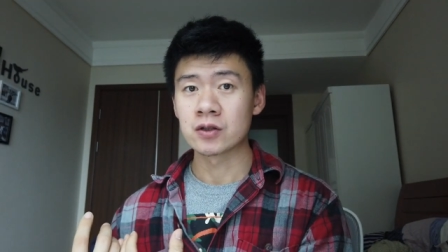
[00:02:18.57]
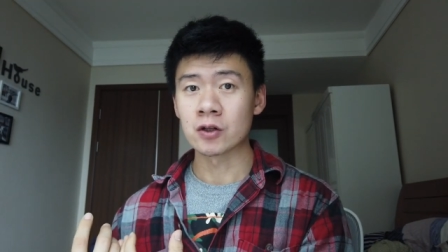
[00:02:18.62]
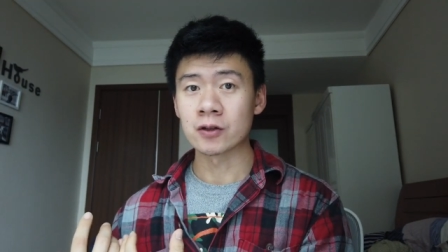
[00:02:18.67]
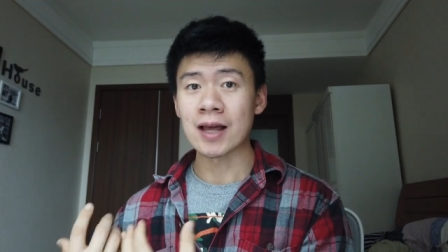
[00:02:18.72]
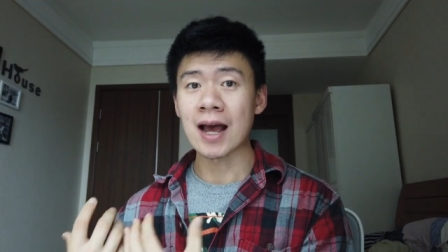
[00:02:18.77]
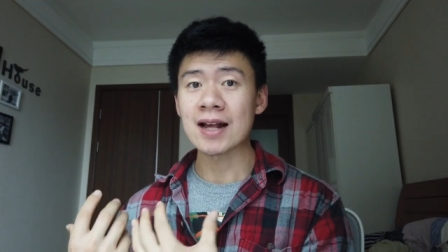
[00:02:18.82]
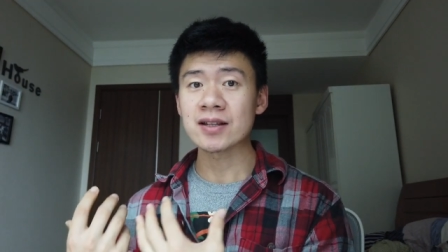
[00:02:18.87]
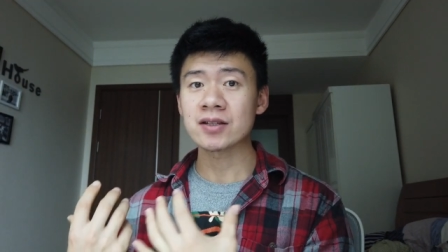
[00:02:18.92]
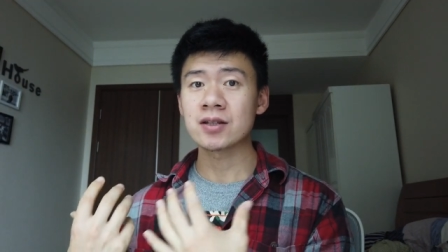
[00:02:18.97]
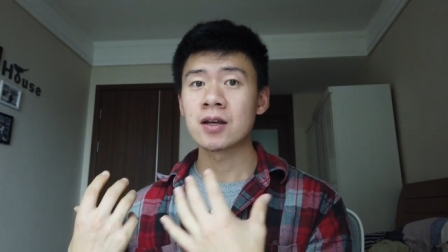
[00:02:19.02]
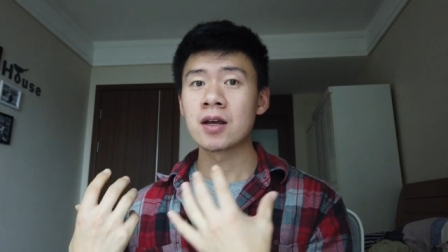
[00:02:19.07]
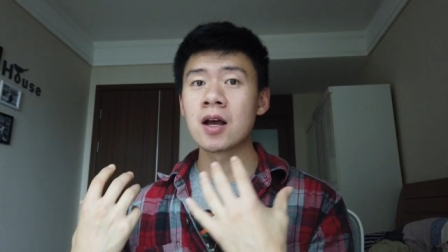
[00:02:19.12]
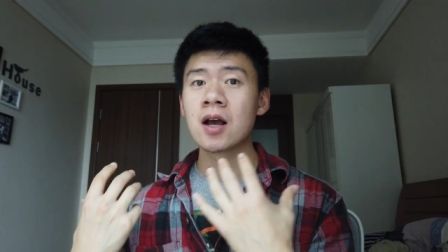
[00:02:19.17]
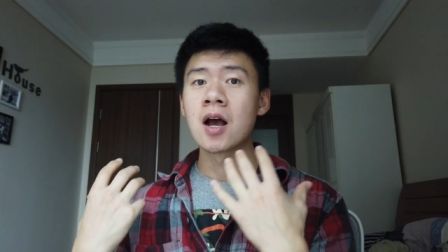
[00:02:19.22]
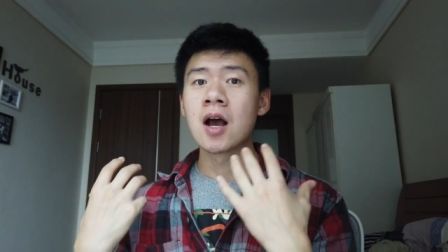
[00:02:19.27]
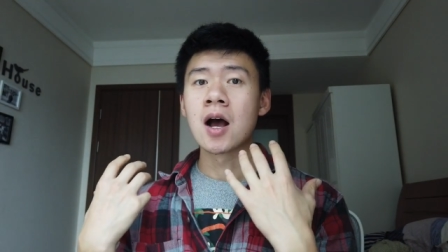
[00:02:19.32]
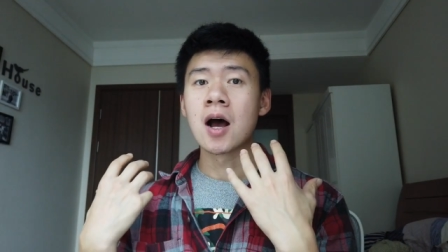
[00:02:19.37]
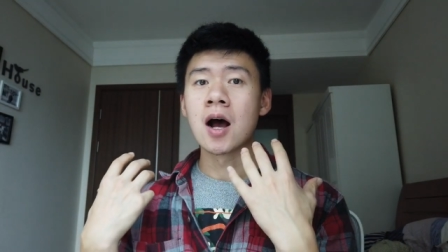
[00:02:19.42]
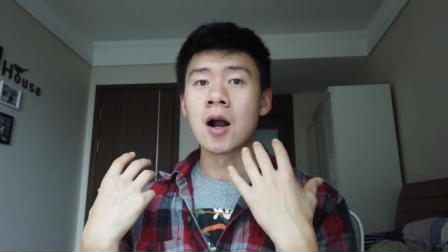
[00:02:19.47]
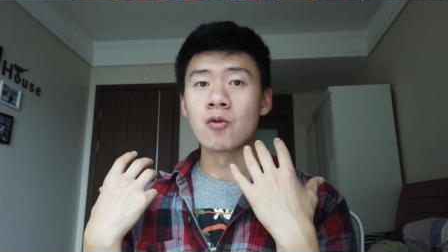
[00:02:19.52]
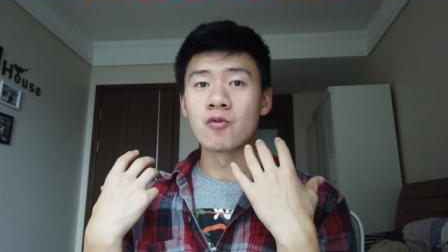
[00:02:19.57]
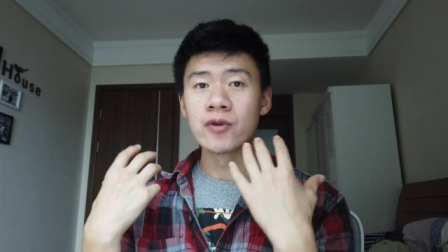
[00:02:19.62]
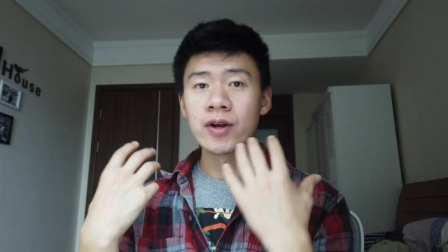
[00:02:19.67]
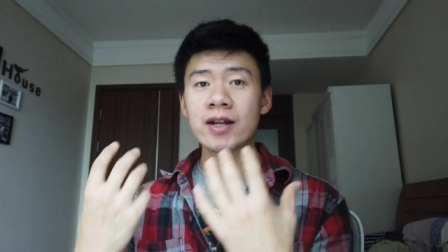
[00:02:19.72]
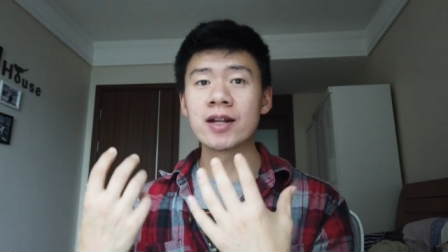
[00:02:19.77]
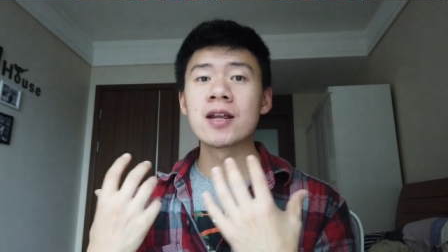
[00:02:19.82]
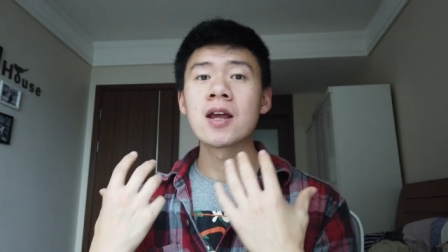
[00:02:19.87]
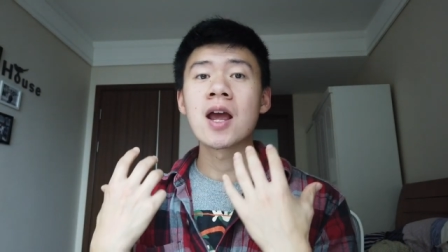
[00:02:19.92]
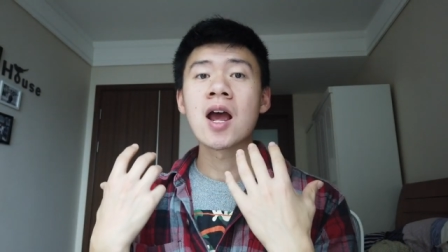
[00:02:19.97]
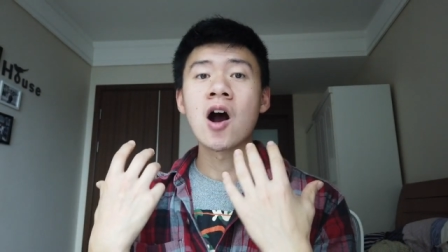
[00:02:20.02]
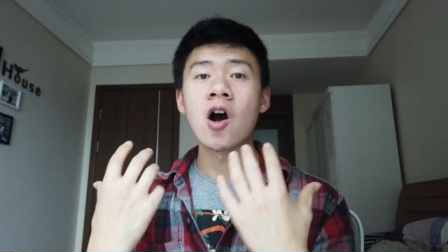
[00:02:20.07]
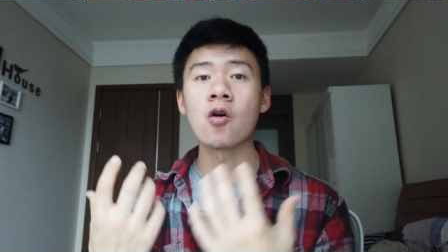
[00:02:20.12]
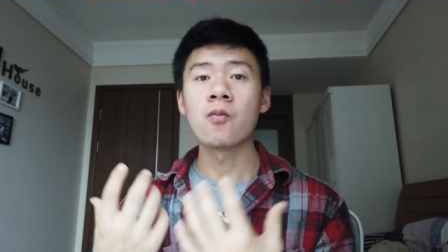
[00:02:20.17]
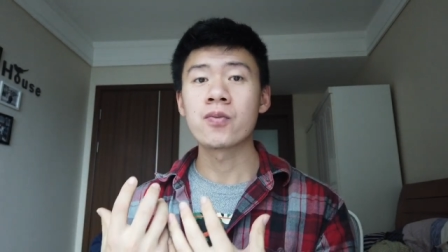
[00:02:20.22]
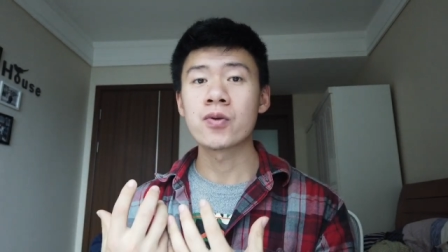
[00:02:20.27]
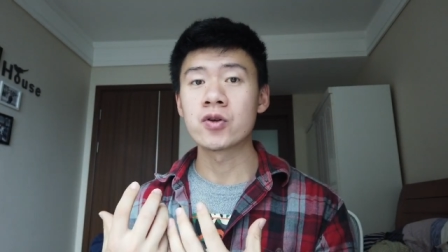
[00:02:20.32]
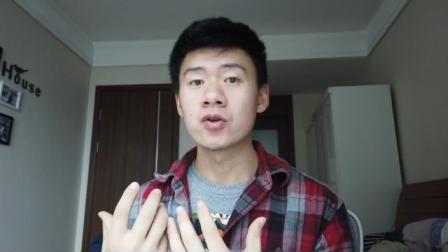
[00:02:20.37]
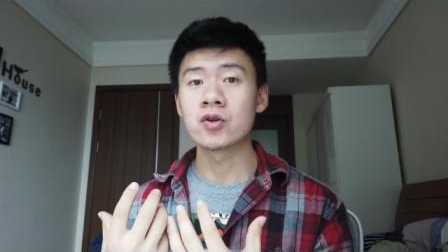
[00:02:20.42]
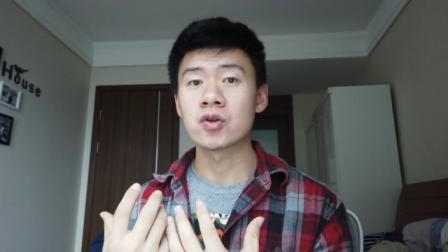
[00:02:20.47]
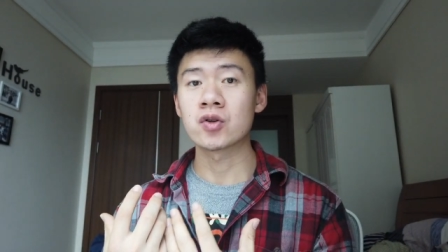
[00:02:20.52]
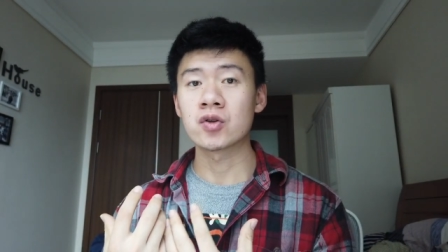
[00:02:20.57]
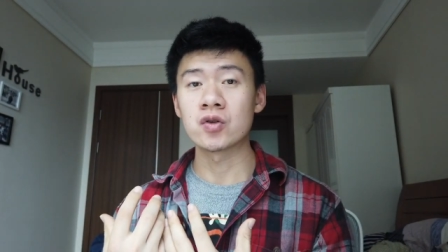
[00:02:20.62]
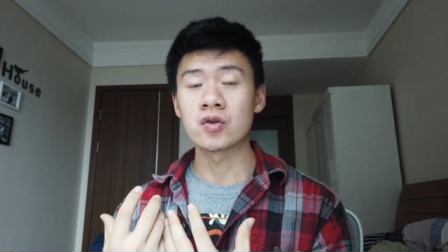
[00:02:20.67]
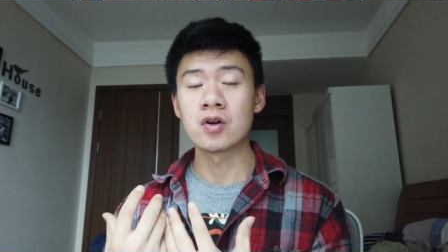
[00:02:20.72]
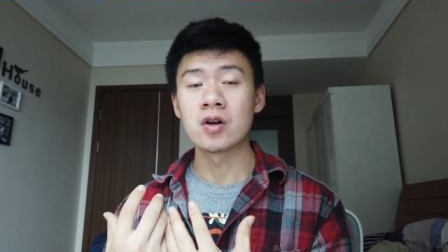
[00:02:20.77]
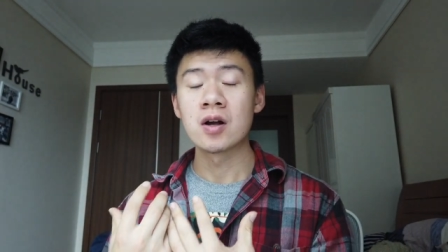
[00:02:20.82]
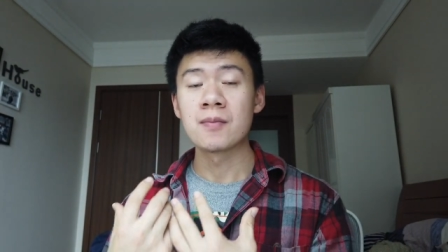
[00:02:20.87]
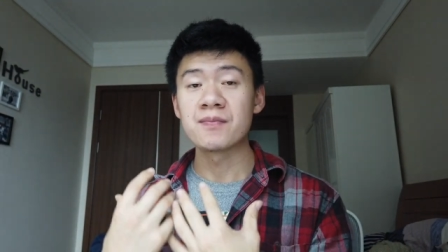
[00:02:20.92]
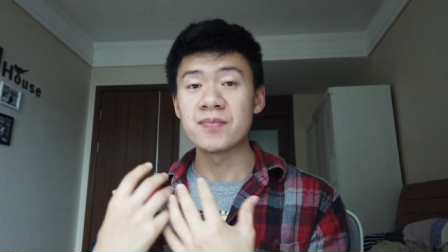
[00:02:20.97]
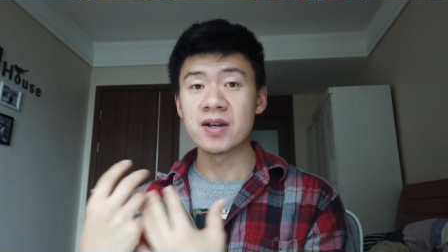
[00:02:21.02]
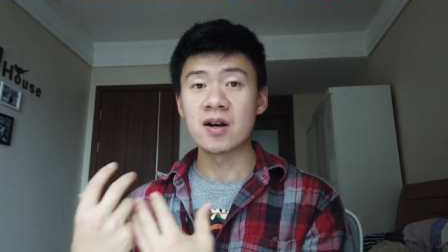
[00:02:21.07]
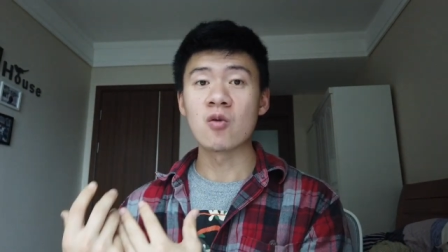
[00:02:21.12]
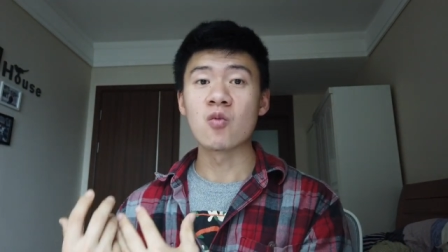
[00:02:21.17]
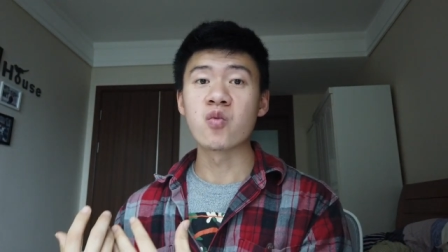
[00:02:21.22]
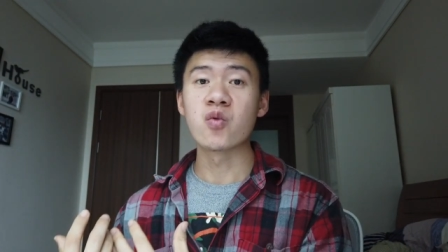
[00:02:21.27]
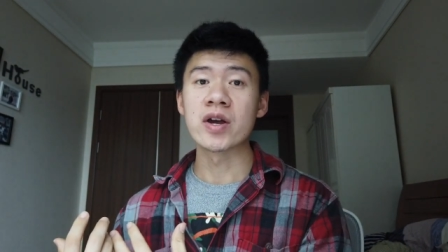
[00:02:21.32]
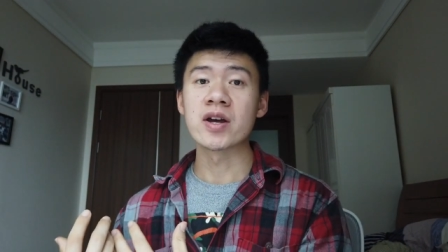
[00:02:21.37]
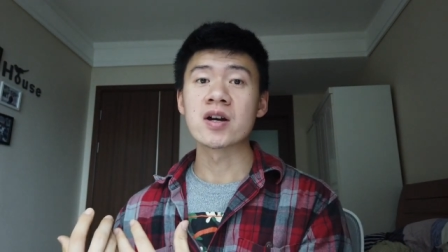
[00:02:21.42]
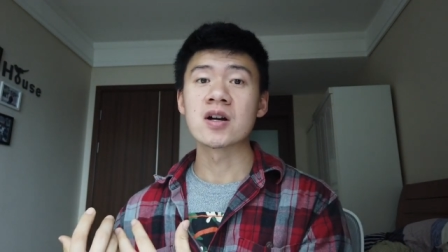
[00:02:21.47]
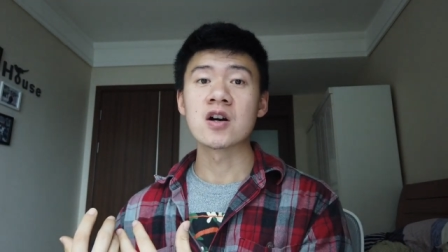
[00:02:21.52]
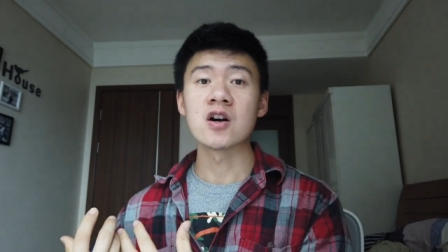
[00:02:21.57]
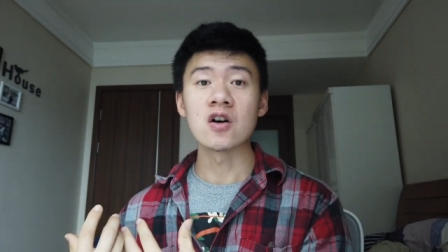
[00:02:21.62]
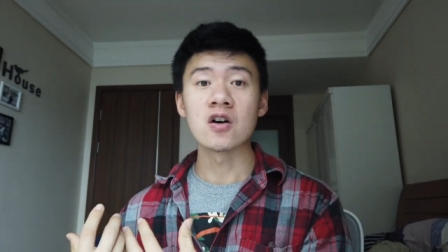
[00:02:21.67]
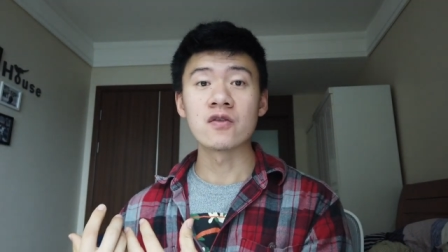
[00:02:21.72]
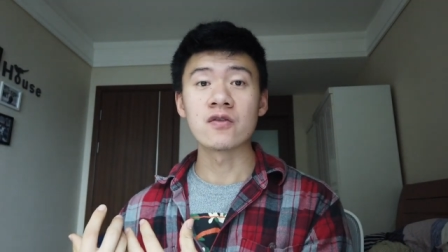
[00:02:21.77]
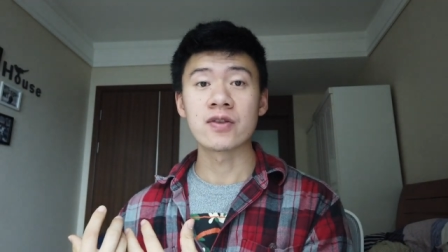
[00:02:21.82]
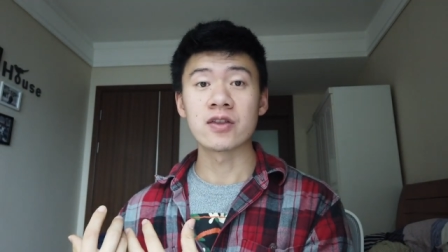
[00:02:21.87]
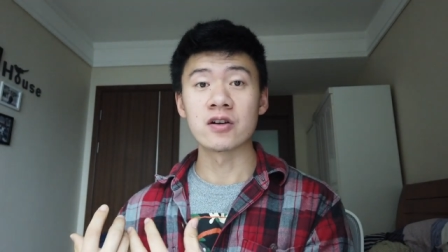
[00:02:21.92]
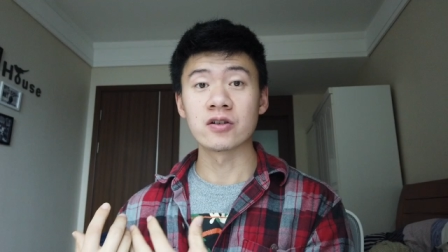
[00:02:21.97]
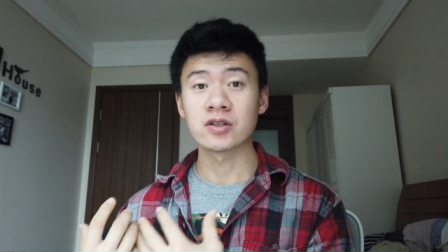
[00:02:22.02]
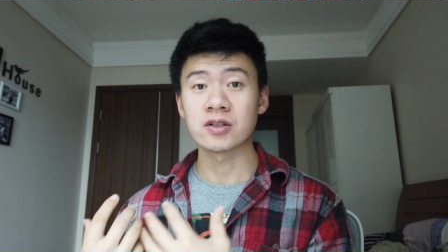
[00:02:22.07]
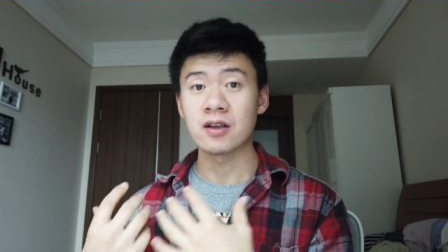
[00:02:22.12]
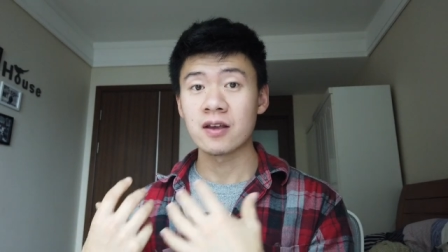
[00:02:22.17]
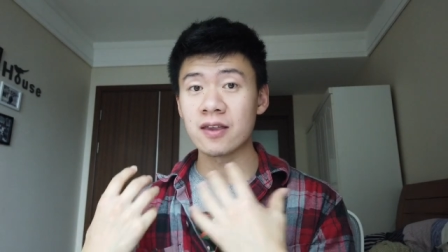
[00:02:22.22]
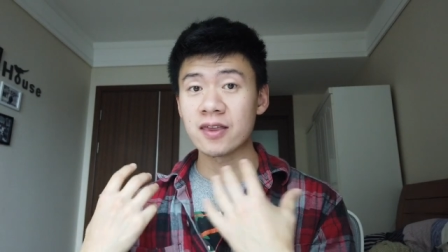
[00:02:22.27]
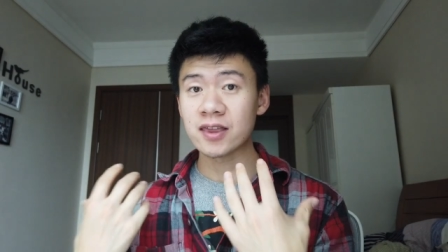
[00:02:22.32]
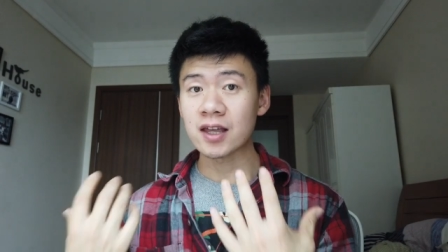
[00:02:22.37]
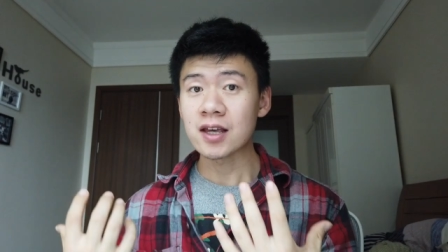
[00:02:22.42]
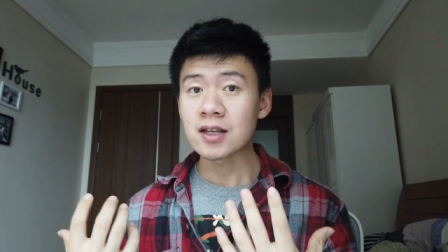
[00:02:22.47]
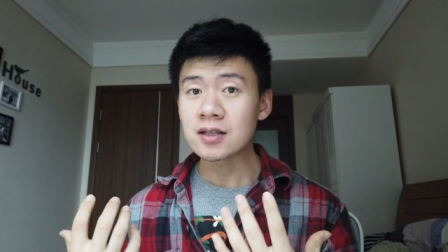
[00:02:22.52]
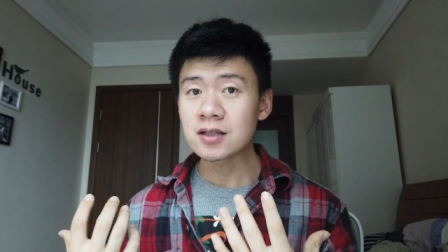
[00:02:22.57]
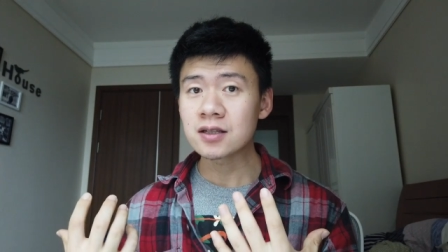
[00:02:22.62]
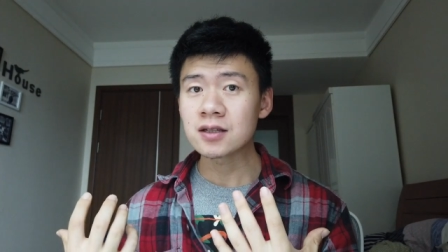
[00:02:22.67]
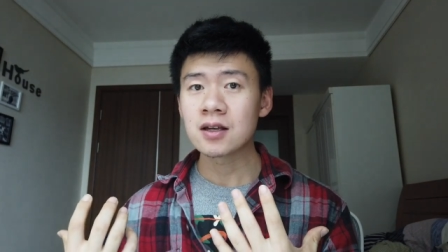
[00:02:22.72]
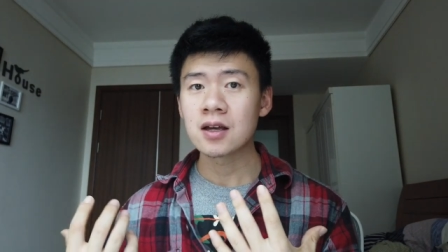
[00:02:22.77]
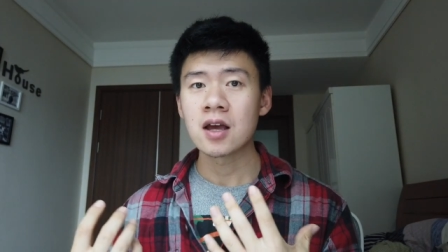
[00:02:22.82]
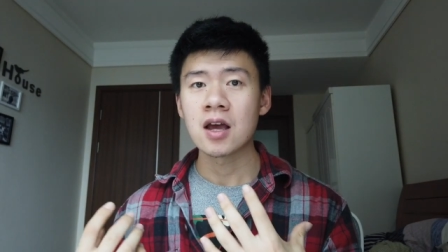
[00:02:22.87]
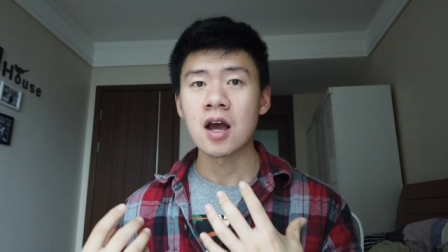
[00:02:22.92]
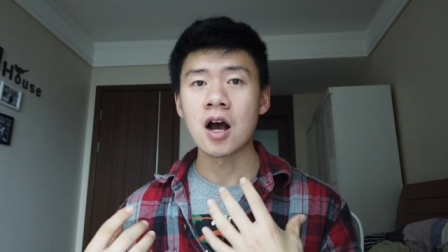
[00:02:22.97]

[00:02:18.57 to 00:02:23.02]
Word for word: So that's uh, really help you to be aware of those things,